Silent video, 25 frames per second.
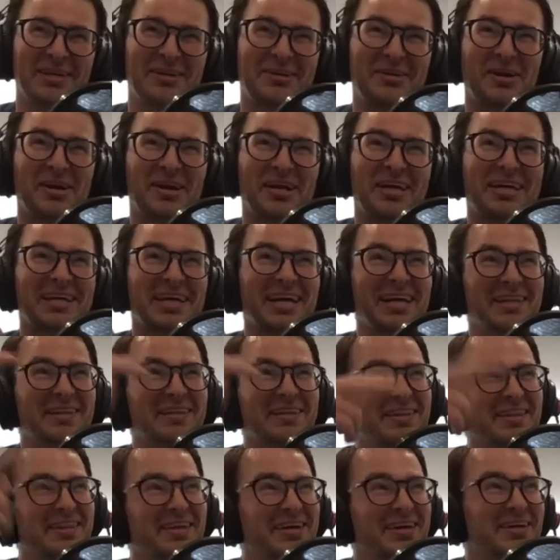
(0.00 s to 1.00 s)
you got to get
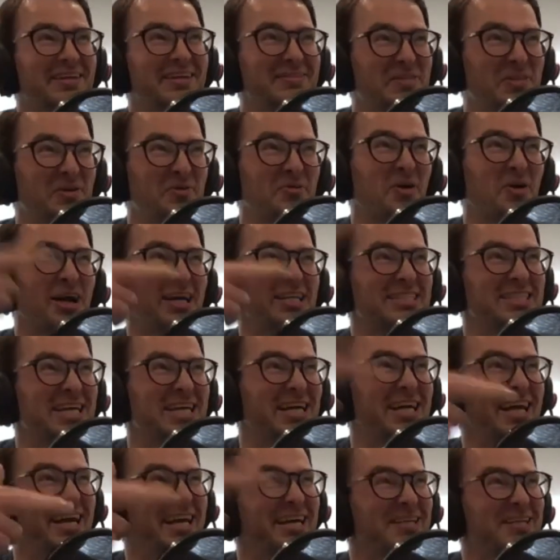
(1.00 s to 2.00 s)
the right
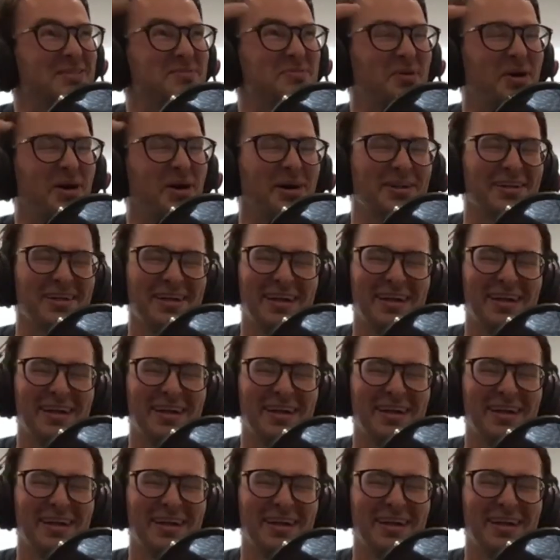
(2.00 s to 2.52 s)
decade as well.